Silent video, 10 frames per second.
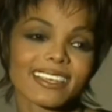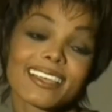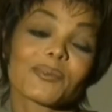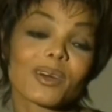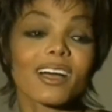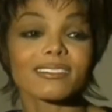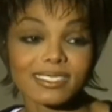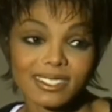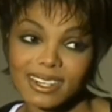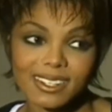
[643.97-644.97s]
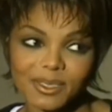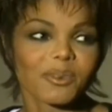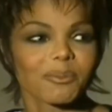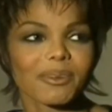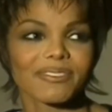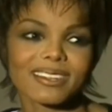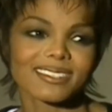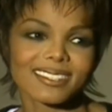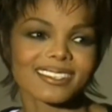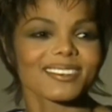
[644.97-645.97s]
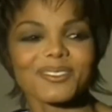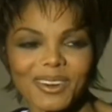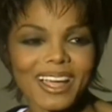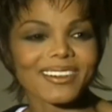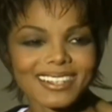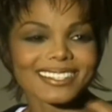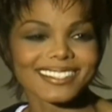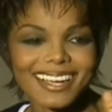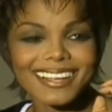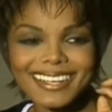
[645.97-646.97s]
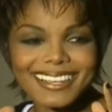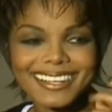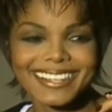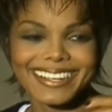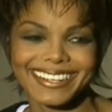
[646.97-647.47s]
yeah, but obviously it hasn't worked. My face is still round and chunky.